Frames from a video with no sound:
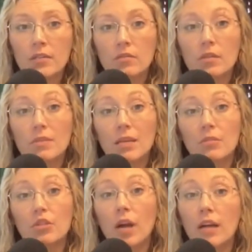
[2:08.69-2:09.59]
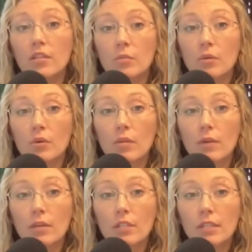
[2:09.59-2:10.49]
So sometimes child support
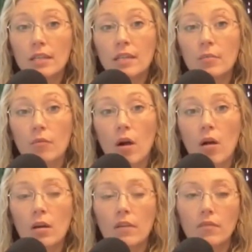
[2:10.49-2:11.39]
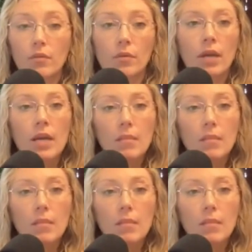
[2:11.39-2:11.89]
arrearages end up wrong if you